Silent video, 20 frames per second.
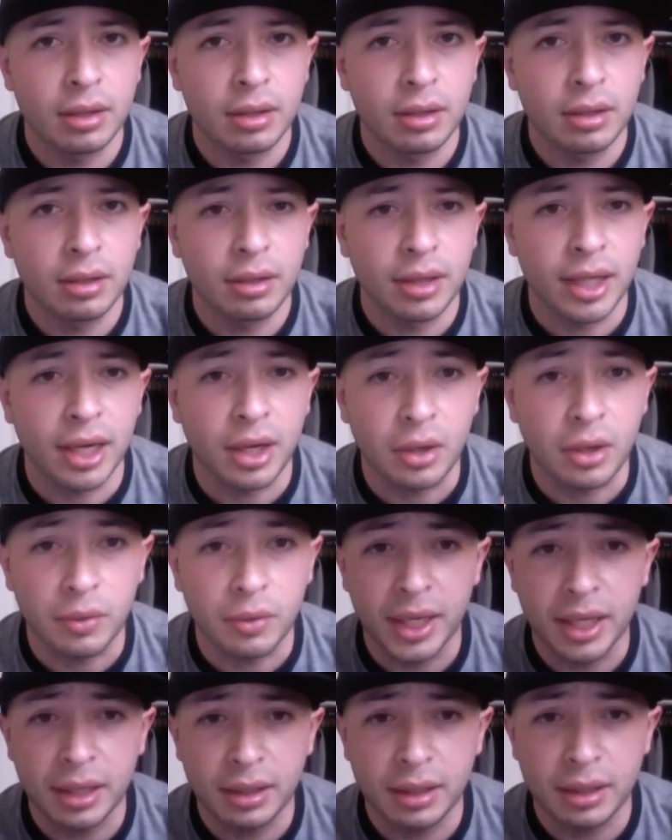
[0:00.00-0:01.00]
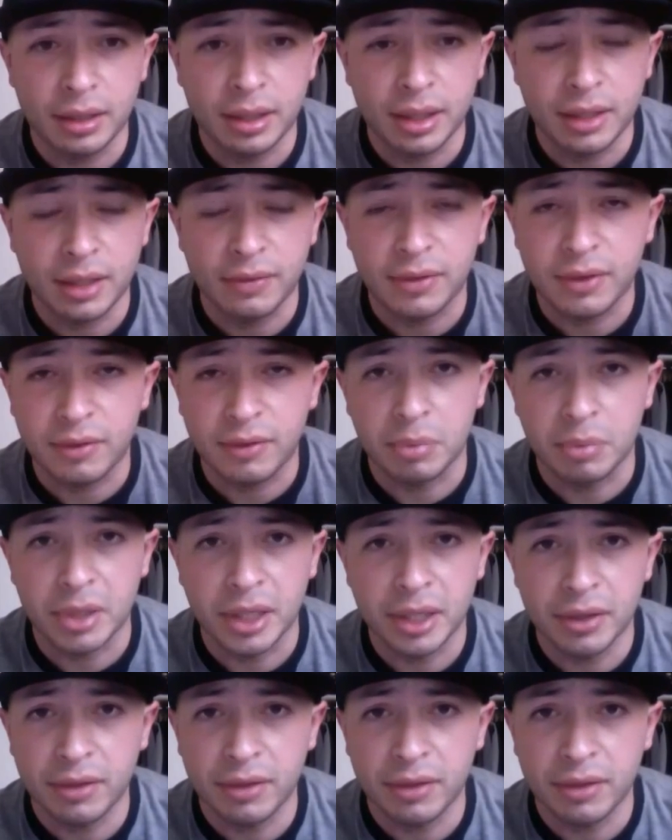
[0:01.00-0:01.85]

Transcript: Then I'll wait, and if you have a play,